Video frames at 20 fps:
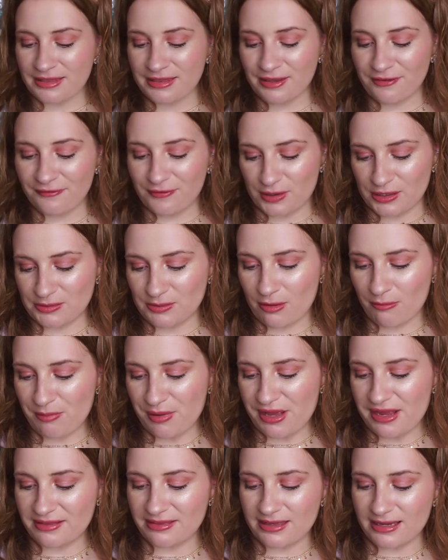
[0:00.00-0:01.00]
The first one
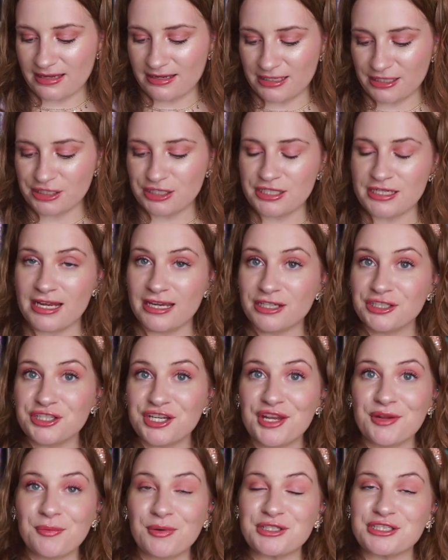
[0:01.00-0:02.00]
being The
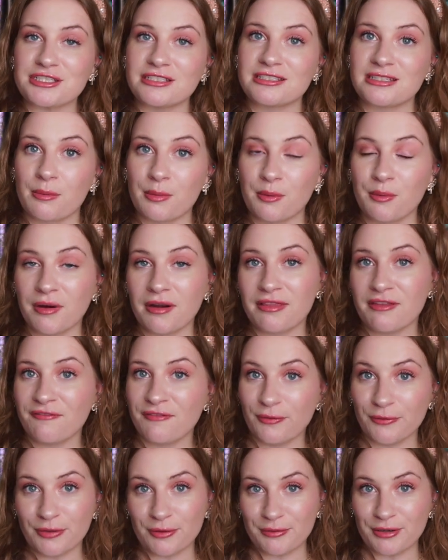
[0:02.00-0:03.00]
Initiation, which is number one in the
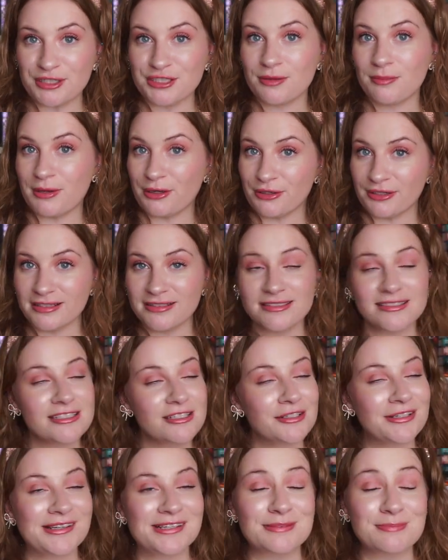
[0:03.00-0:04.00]
Filthy Rich American
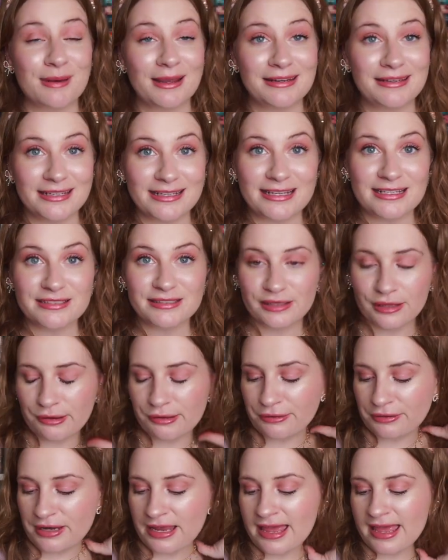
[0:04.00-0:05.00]
series by Nikki
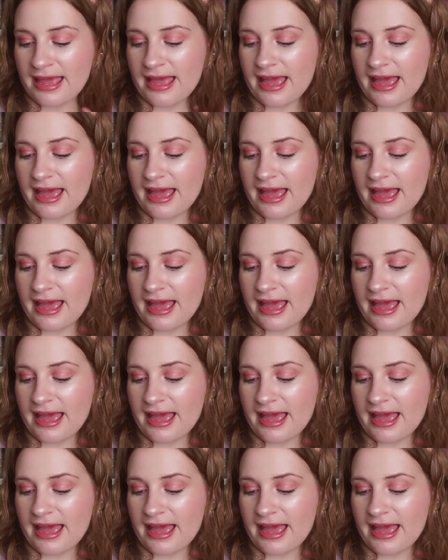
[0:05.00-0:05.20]
Sloane.